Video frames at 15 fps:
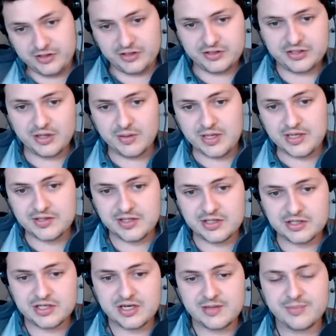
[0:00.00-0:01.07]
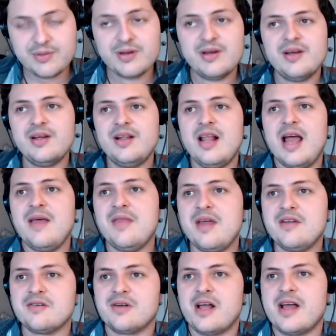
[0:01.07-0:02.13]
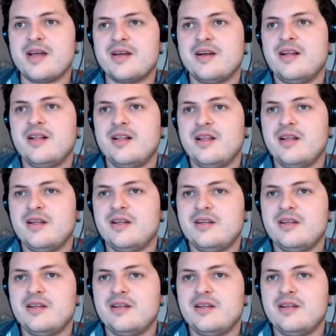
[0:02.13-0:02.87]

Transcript: it's just so easy and cheap. And then you're like,